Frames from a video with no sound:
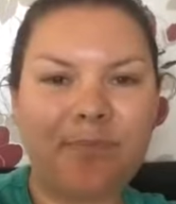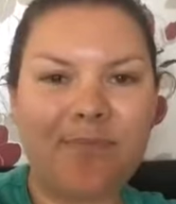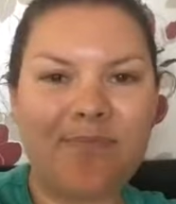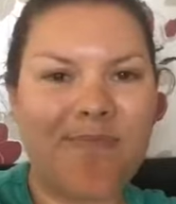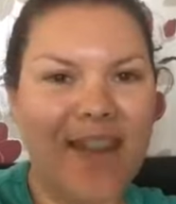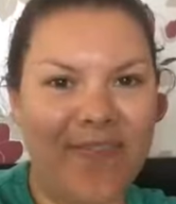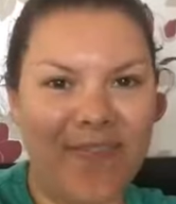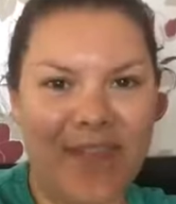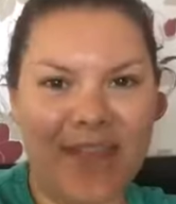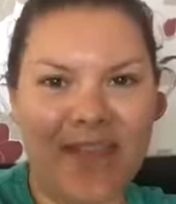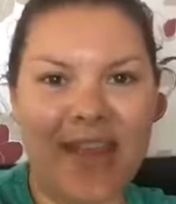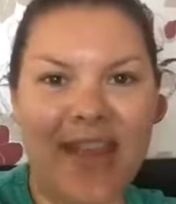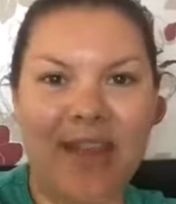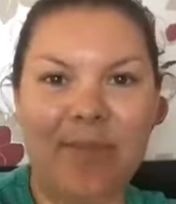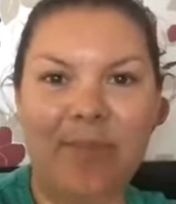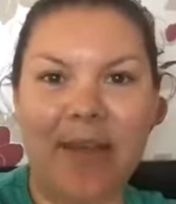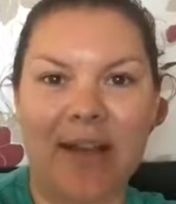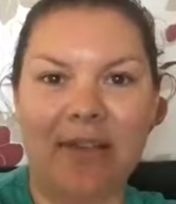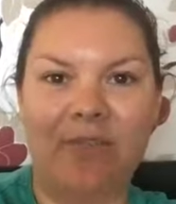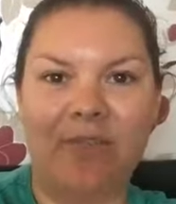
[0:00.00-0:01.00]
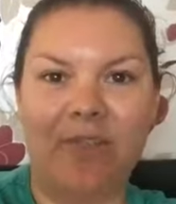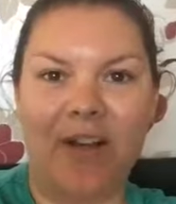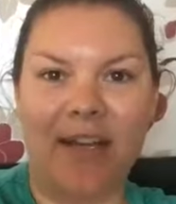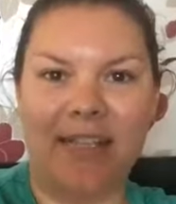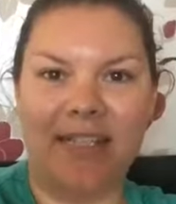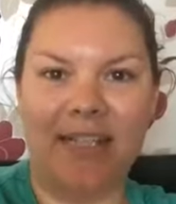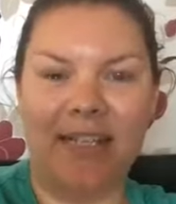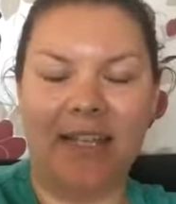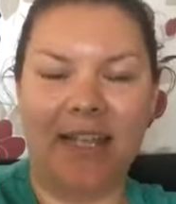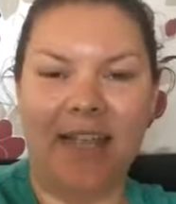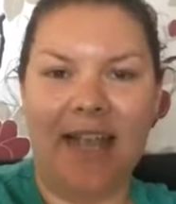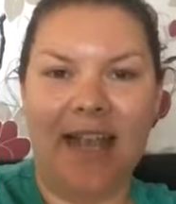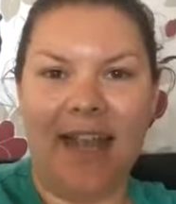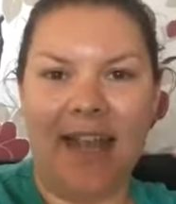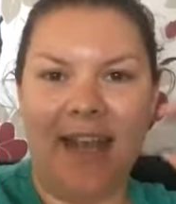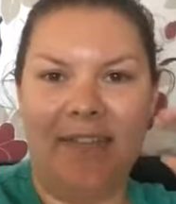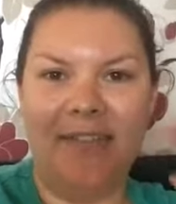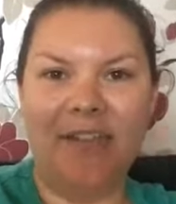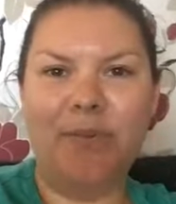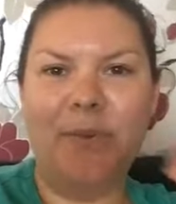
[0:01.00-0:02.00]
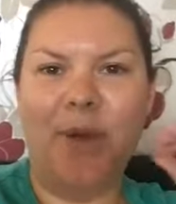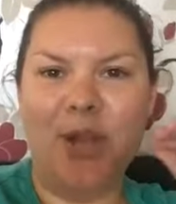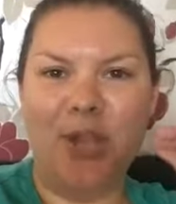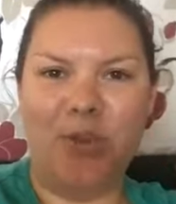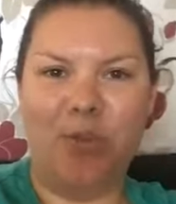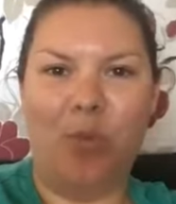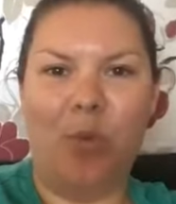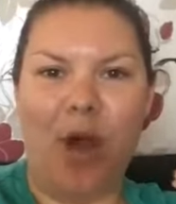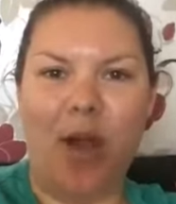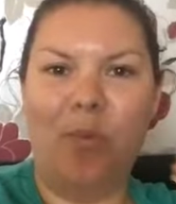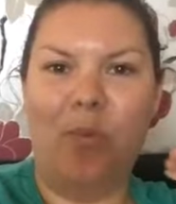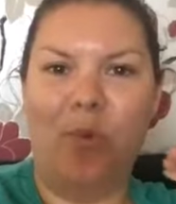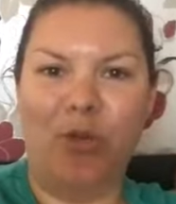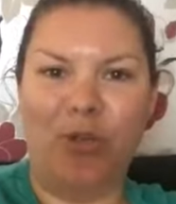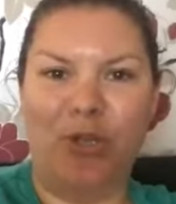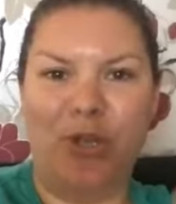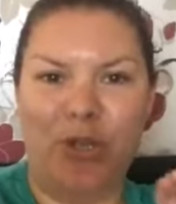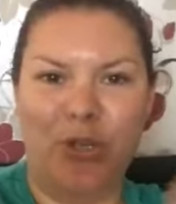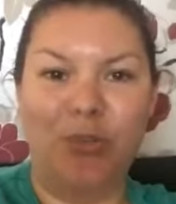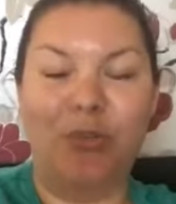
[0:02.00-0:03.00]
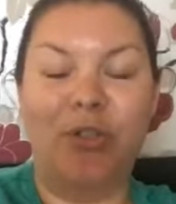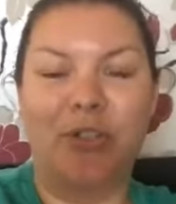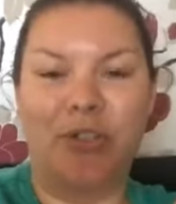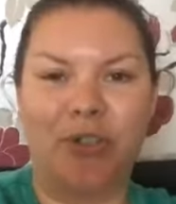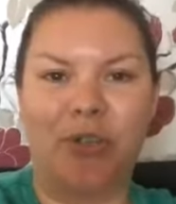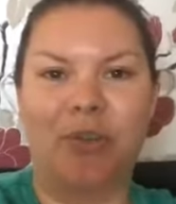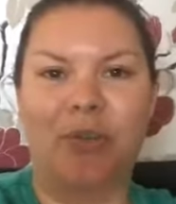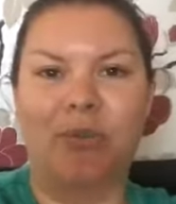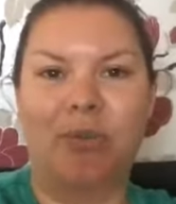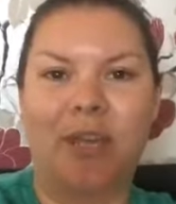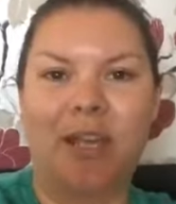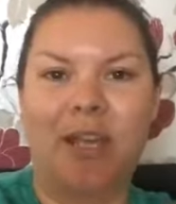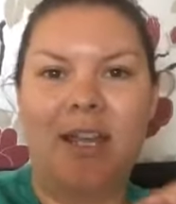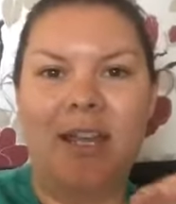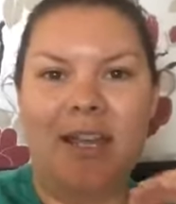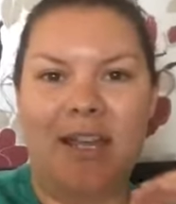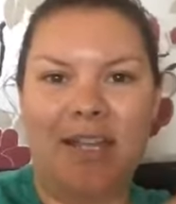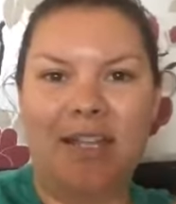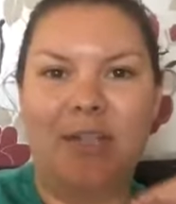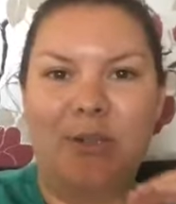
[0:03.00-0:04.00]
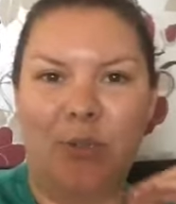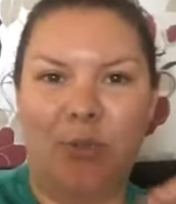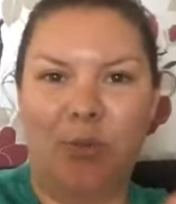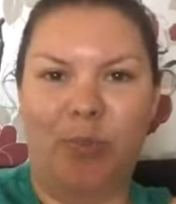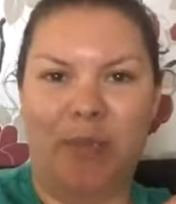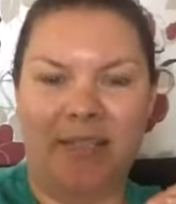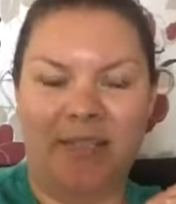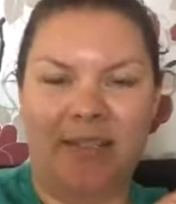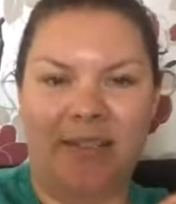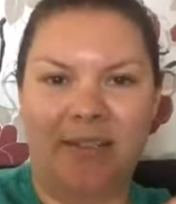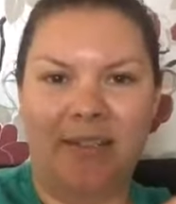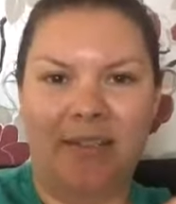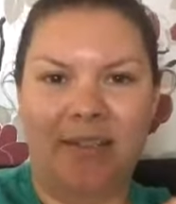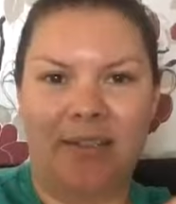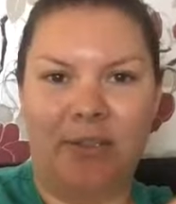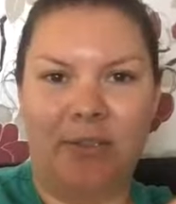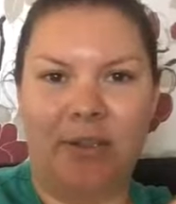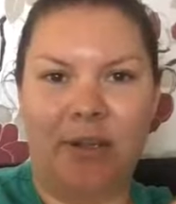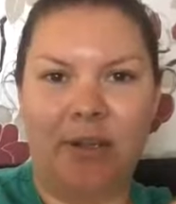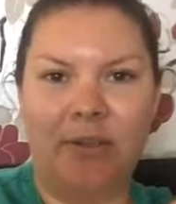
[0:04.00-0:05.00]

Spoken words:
And they came back fighting. And that's what I want you to do in your business,